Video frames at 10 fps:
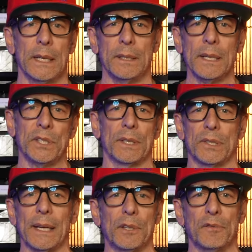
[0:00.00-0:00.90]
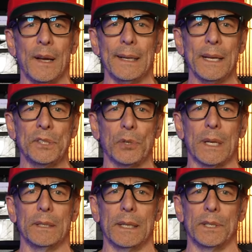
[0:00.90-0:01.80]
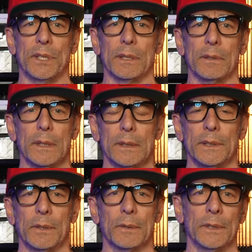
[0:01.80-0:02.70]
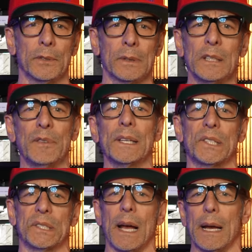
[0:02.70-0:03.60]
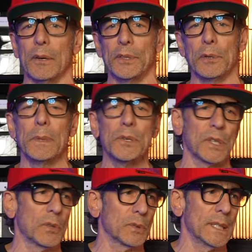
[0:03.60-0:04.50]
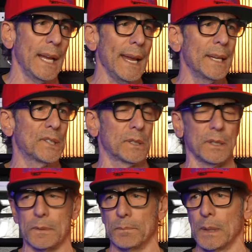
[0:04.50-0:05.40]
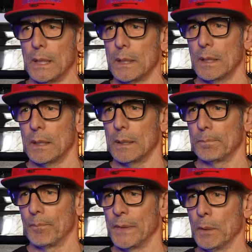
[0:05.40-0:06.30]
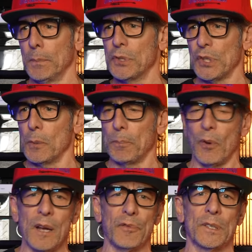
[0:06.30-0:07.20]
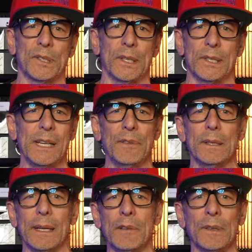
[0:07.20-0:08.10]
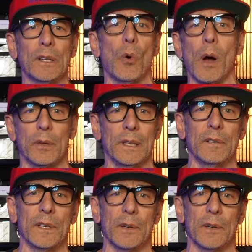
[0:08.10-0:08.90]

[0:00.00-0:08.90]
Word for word: conditions like your financial condition, your living style, your musical taste, your musical preferences, even the quality of your